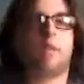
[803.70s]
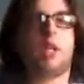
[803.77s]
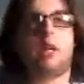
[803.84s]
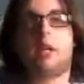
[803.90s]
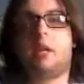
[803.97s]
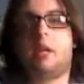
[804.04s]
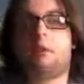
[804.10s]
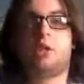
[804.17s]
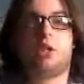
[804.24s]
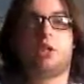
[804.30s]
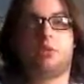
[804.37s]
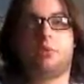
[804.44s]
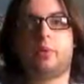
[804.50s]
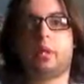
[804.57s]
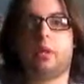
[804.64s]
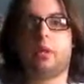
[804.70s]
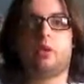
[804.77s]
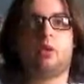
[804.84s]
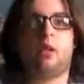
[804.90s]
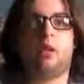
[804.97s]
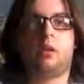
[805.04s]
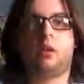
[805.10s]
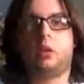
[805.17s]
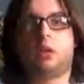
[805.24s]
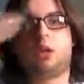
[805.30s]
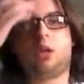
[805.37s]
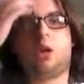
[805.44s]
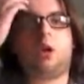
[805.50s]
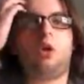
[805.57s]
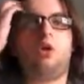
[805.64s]
it was just really good
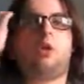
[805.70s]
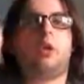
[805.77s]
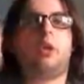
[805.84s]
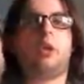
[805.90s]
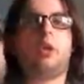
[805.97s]
all the way